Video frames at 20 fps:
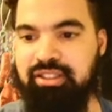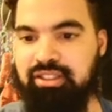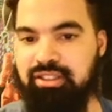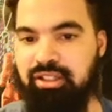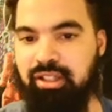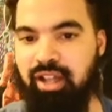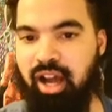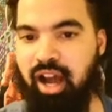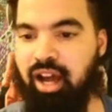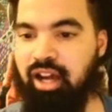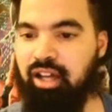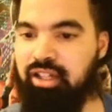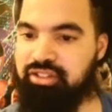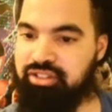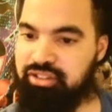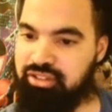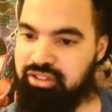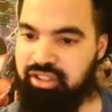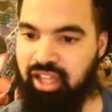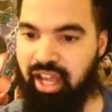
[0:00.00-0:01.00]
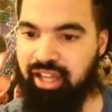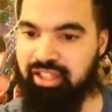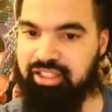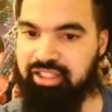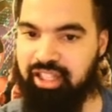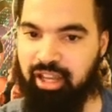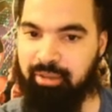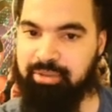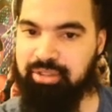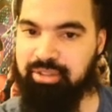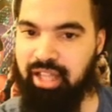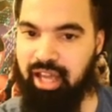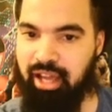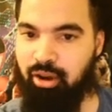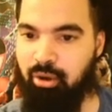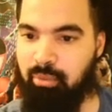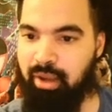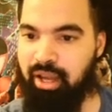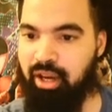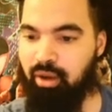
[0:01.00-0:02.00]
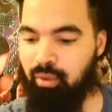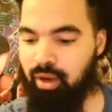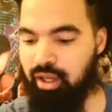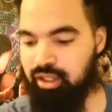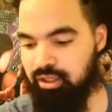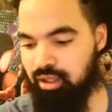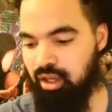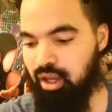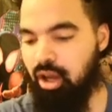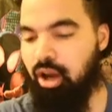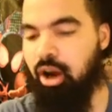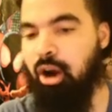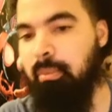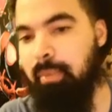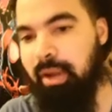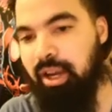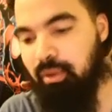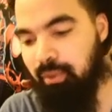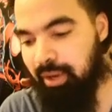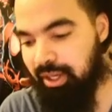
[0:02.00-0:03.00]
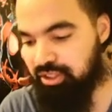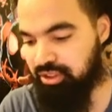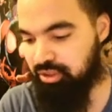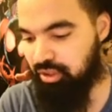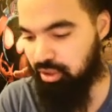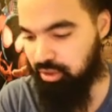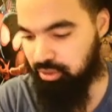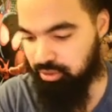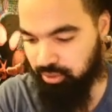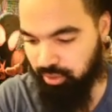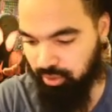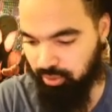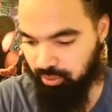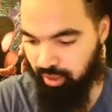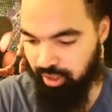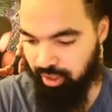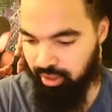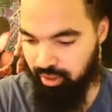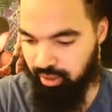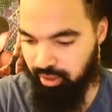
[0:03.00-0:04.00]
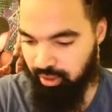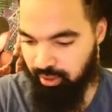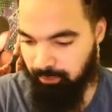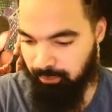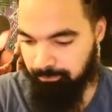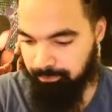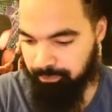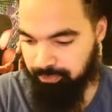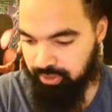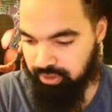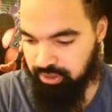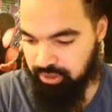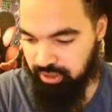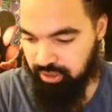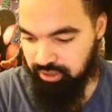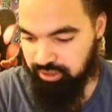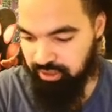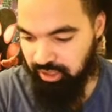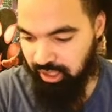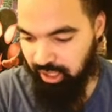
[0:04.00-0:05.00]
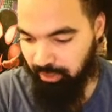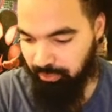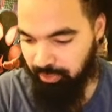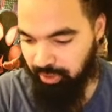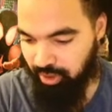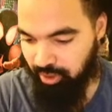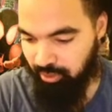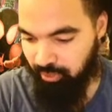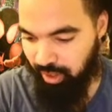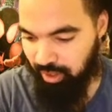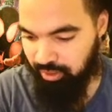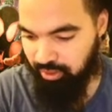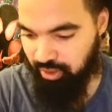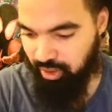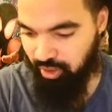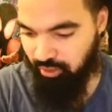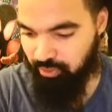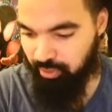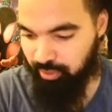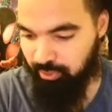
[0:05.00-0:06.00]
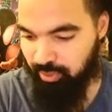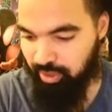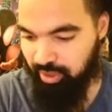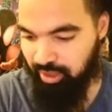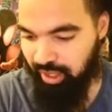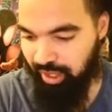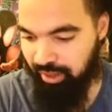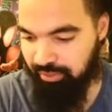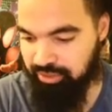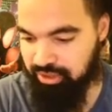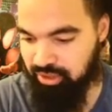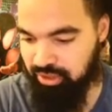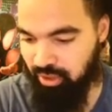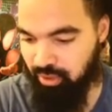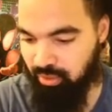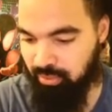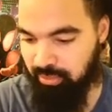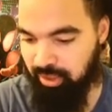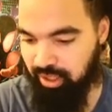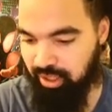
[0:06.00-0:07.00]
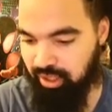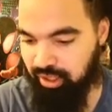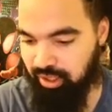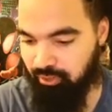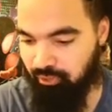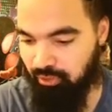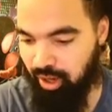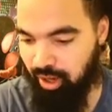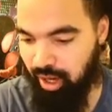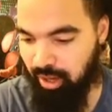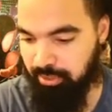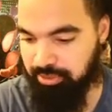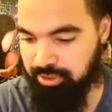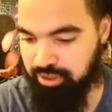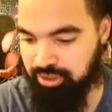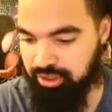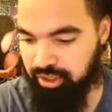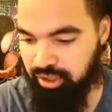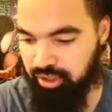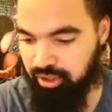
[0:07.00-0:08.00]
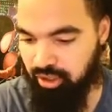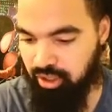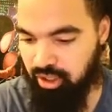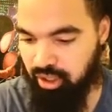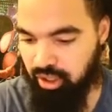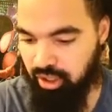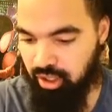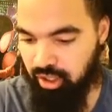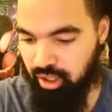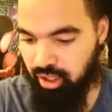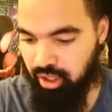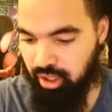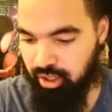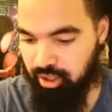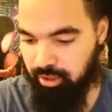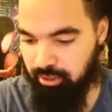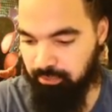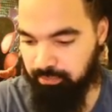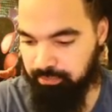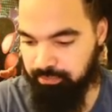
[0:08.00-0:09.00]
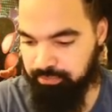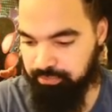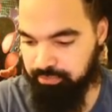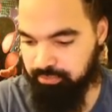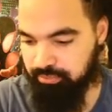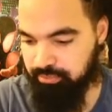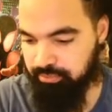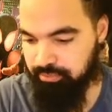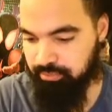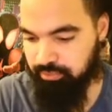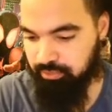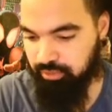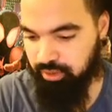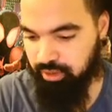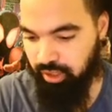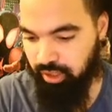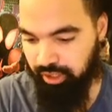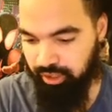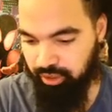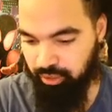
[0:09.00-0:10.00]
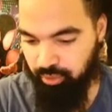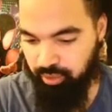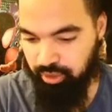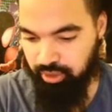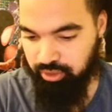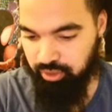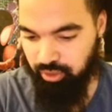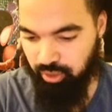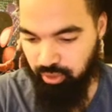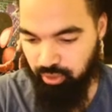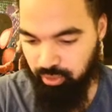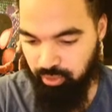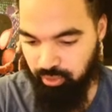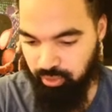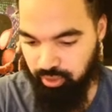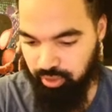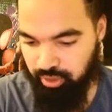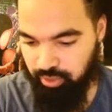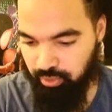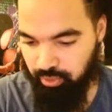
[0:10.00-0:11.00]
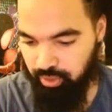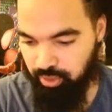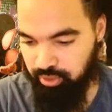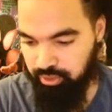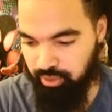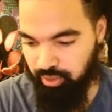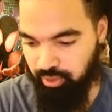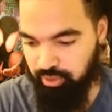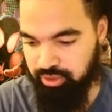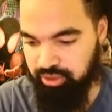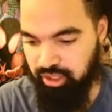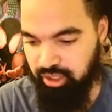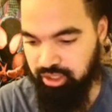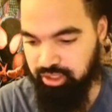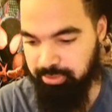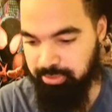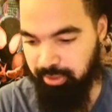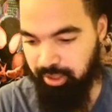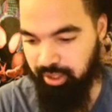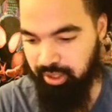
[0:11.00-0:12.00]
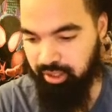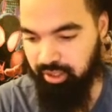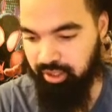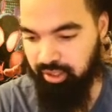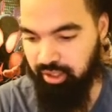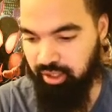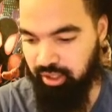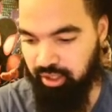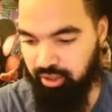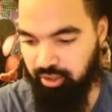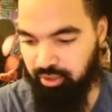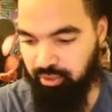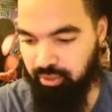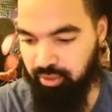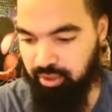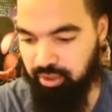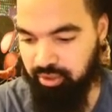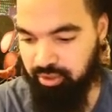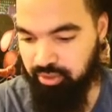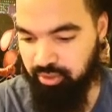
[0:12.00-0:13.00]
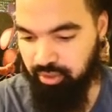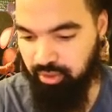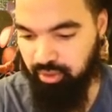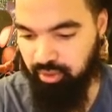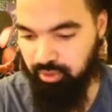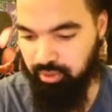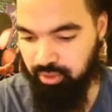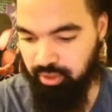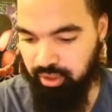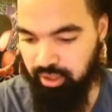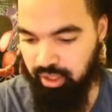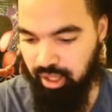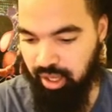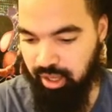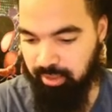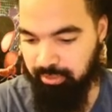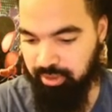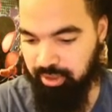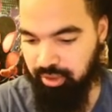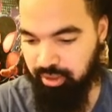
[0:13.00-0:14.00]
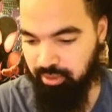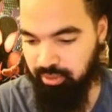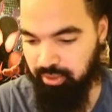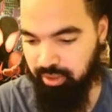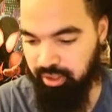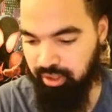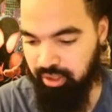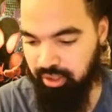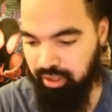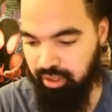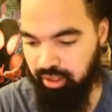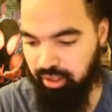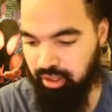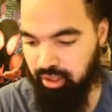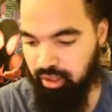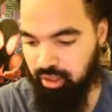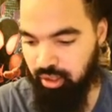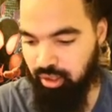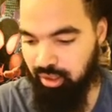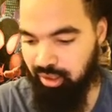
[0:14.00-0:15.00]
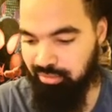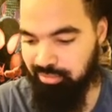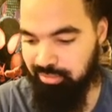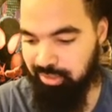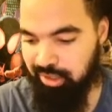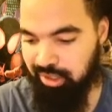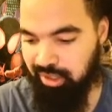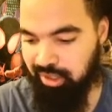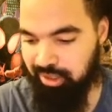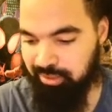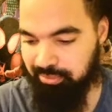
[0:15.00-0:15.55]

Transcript: tech champs that Omega Red struggles with, right? So let's see how we're gonna round it off. We really have so many different options here. Like you could throw Sunspot in there, you could throw Domino in there, but